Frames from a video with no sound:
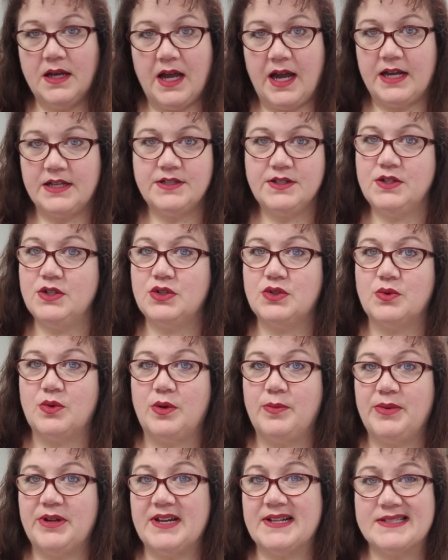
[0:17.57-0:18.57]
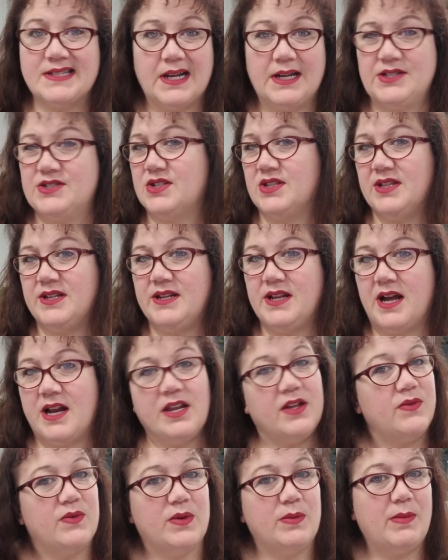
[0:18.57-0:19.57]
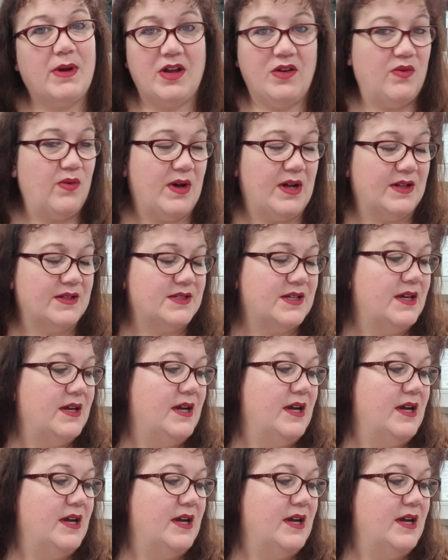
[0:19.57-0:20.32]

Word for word: as usual, but it's actually not even my fault